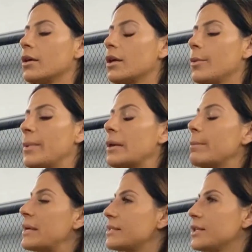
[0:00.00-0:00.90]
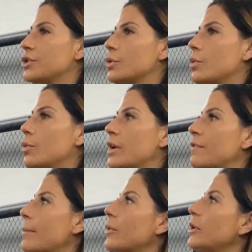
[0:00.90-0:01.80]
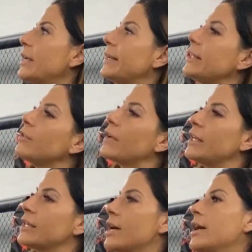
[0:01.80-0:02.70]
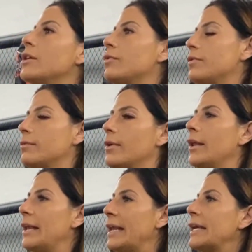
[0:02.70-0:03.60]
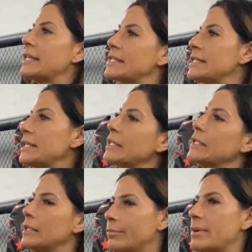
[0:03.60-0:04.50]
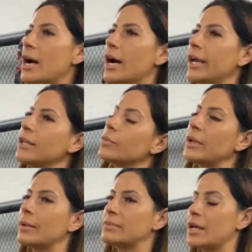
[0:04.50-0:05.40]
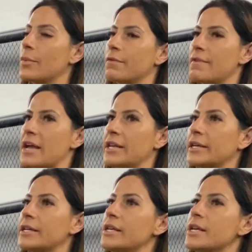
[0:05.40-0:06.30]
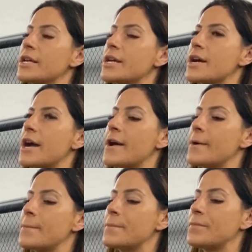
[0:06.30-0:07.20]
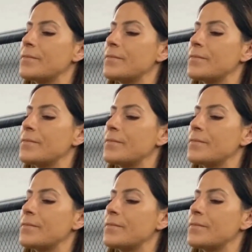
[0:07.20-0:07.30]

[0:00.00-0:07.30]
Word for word: a big message or if I'm going to leave any kind of legacy behind when I'm done with fighting, um,